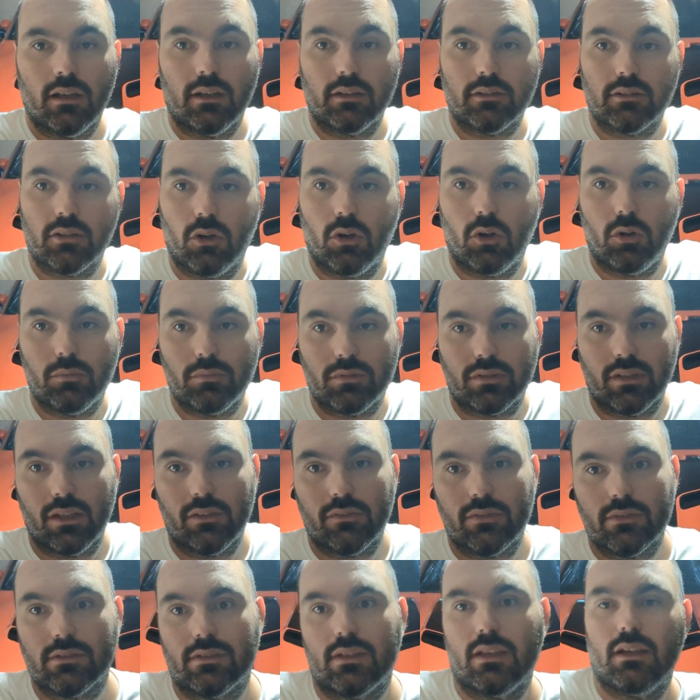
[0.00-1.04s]
It's home,
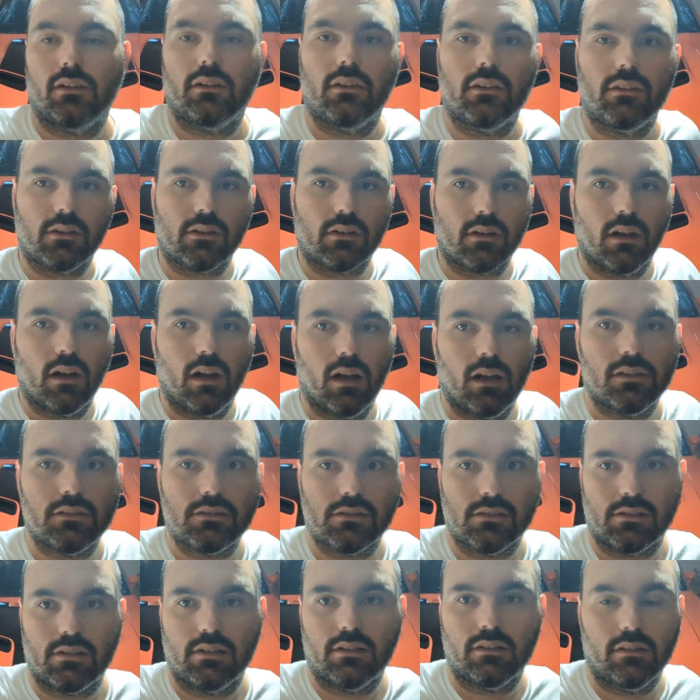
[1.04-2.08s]
safe and sound in the garage.
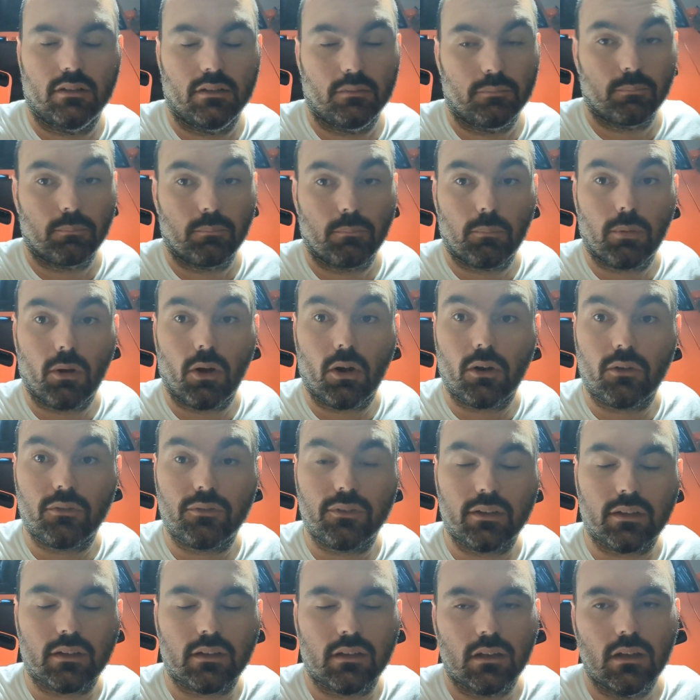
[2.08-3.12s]
It did
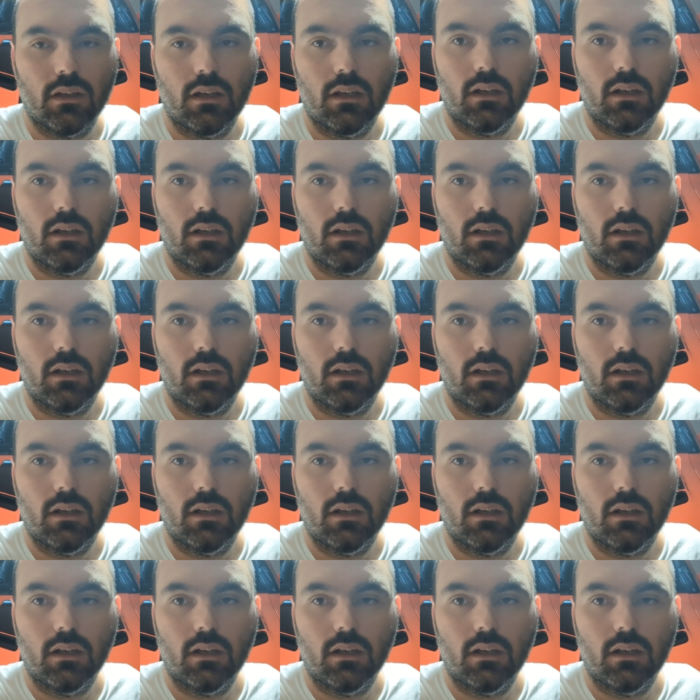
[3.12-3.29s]
perfect.